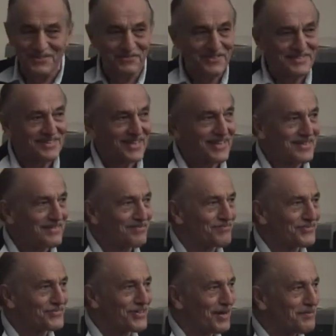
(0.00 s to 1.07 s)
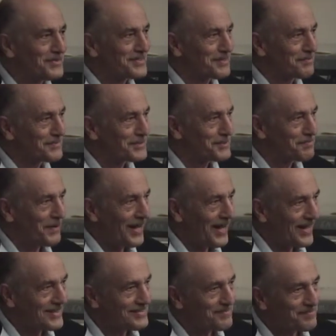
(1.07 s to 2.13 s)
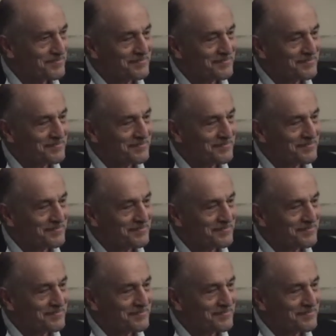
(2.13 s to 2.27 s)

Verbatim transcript: so we say, troublesome spot.